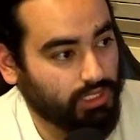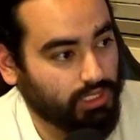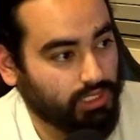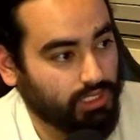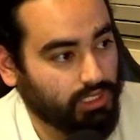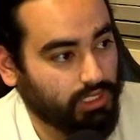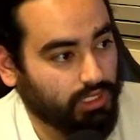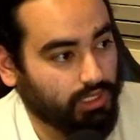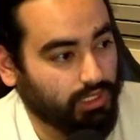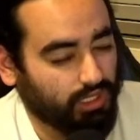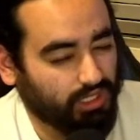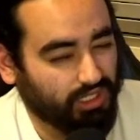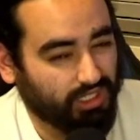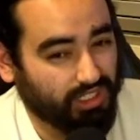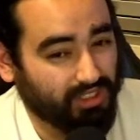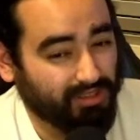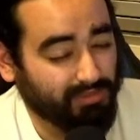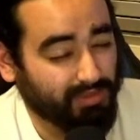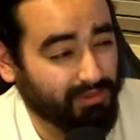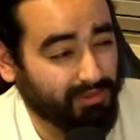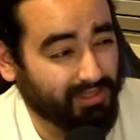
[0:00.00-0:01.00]
long ago,
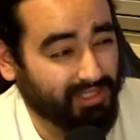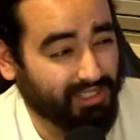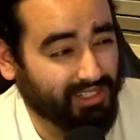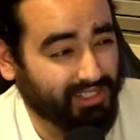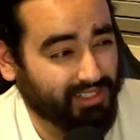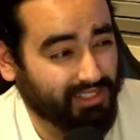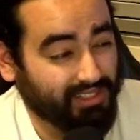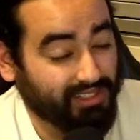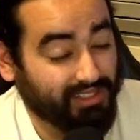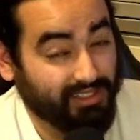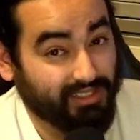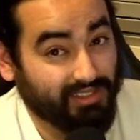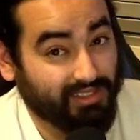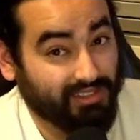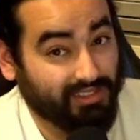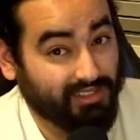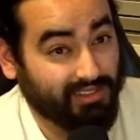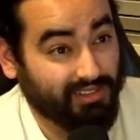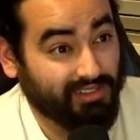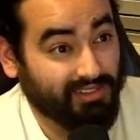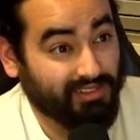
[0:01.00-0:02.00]
maybe like
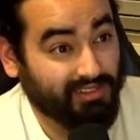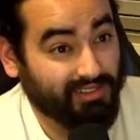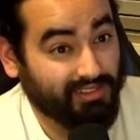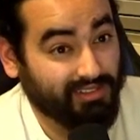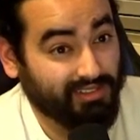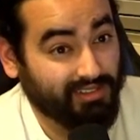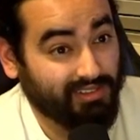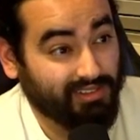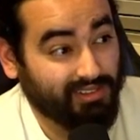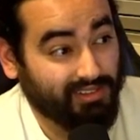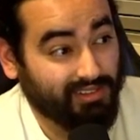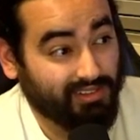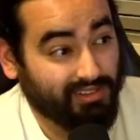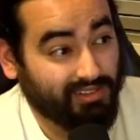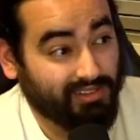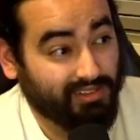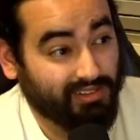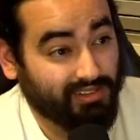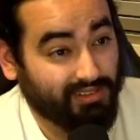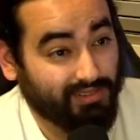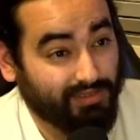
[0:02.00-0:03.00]

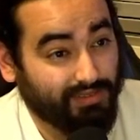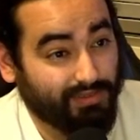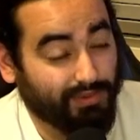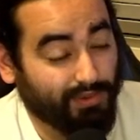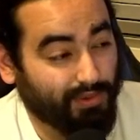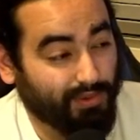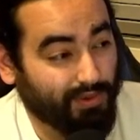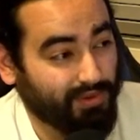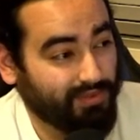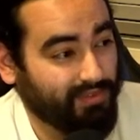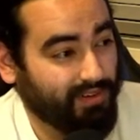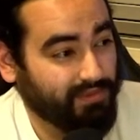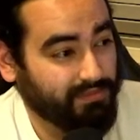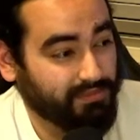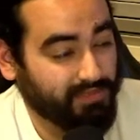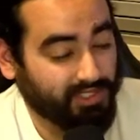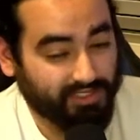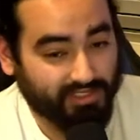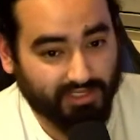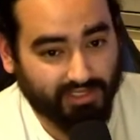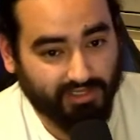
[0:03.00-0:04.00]
4 or 5
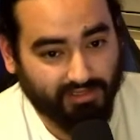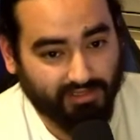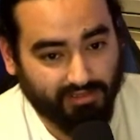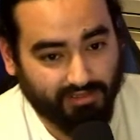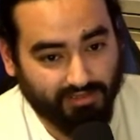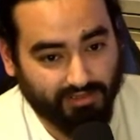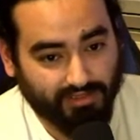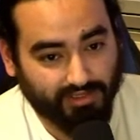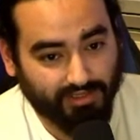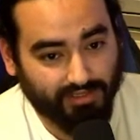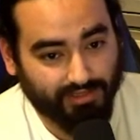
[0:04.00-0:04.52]
months ago. So